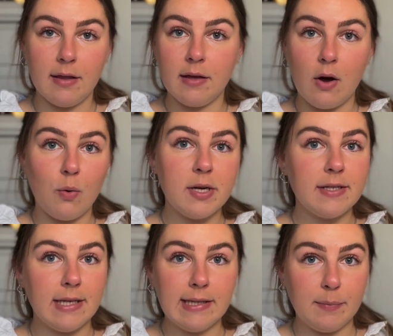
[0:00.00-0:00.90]
They always
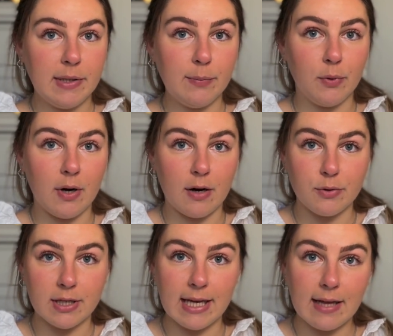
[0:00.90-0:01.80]
think that people are out
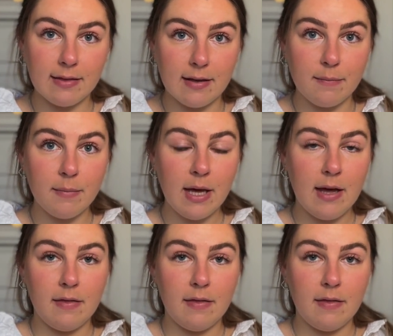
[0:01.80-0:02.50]
to get them.